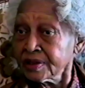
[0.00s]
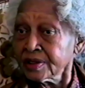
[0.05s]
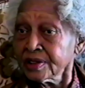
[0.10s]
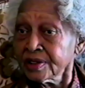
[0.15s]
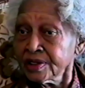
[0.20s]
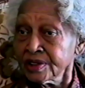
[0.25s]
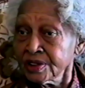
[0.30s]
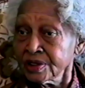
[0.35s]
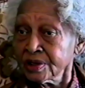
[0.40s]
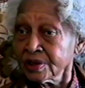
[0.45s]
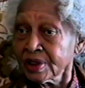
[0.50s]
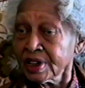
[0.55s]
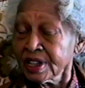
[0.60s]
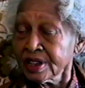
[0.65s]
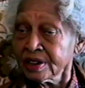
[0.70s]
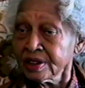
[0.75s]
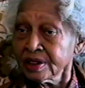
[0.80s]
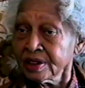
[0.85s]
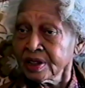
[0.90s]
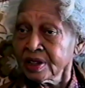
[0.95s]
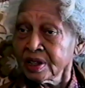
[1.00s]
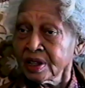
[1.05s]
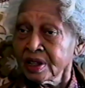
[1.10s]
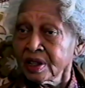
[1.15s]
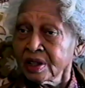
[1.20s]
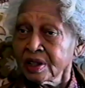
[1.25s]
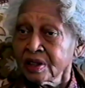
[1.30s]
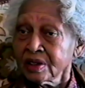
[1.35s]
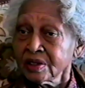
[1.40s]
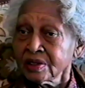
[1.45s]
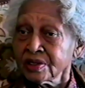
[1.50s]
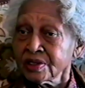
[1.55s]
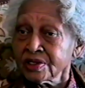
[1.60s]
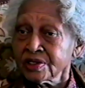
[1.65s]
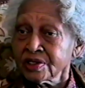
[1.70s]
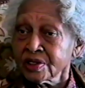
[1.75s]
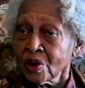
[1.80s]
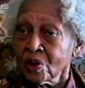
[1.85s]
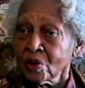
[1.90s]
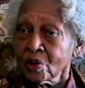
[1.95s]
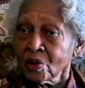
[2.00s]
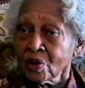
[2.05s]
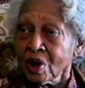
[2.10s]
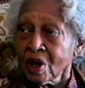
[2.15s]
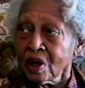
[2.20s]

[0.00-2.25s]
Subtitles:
to it. So